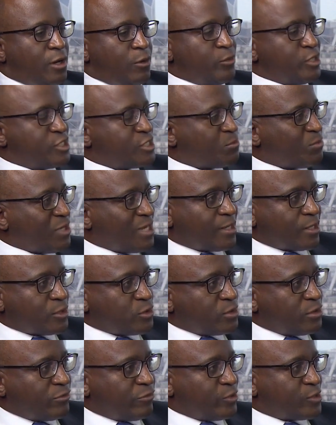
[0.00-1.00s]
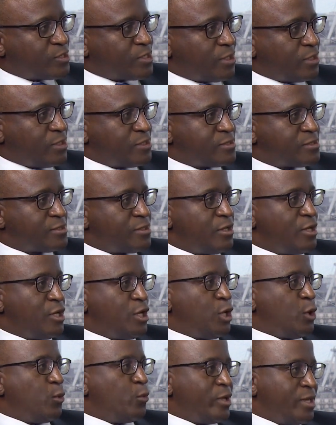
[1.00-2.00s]
We speak at universities.
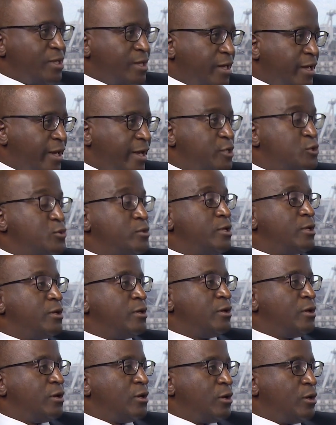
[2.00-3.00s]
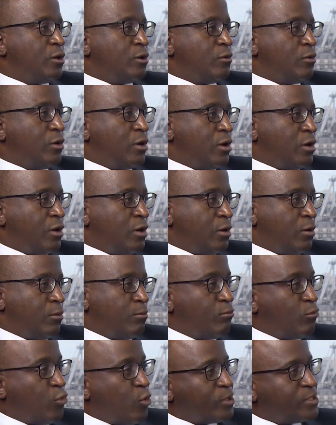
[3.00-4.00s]
We engage the
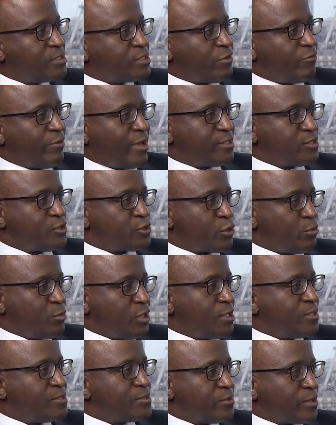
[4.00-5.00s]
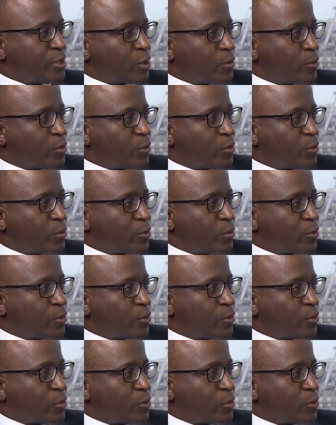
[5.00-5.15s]
more disadvantaged communities on the